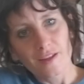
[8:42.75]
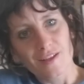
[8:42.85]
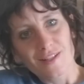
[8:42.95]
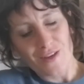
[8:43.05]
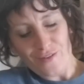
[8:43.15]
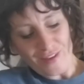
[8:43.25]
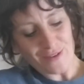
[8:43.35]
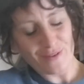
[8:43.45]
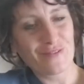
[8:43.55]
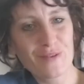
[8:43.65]
So
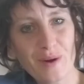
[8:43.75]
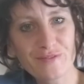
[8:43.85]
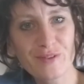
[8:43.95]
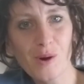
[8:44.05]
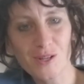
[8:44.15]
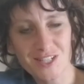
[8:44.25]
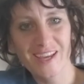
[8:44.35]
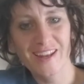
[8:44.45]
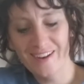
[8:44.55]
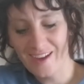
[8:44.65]
thank you everyone for
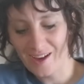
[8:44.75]
watching.